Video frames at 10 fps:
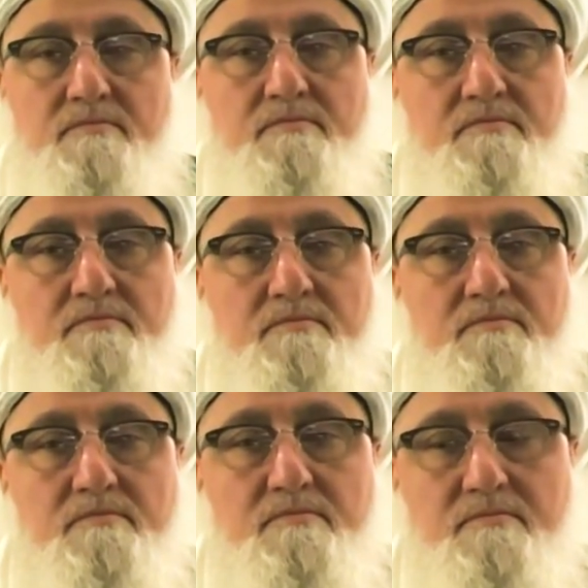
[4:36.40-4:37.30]

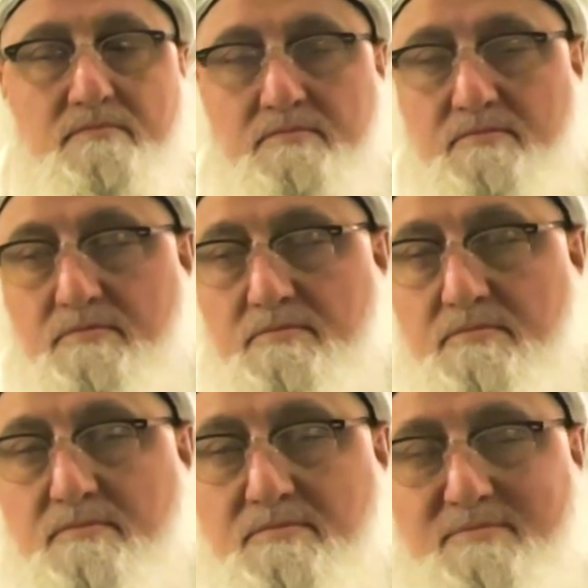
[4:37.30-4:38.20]

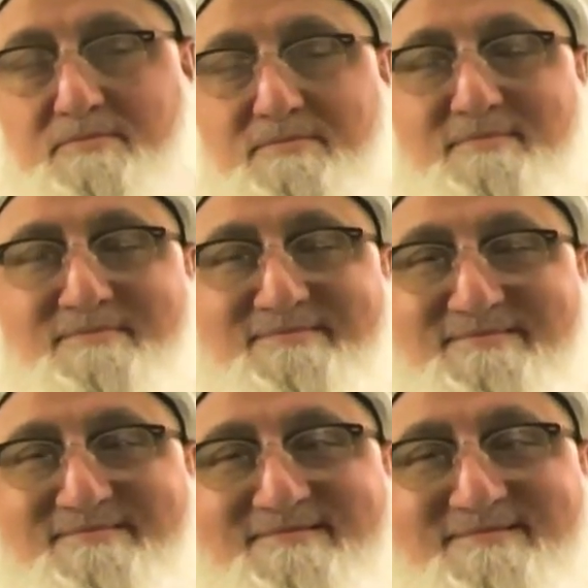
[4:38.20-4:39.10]

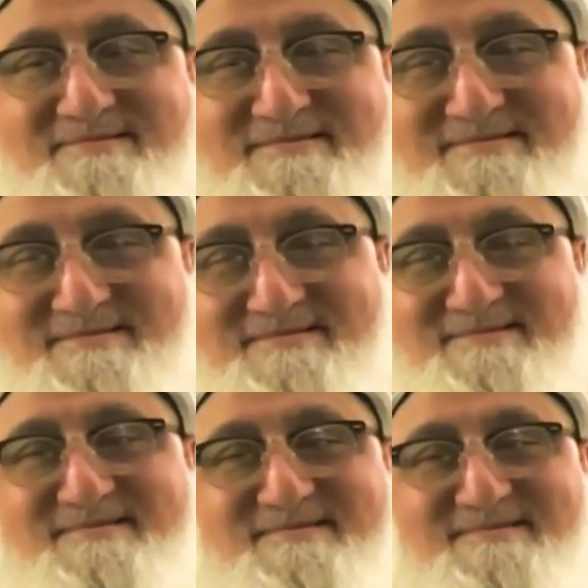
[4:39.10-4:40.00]

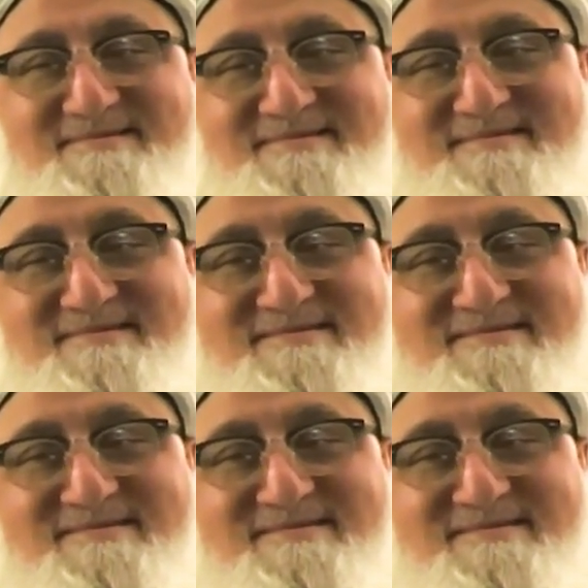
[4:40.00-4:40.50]
(silence)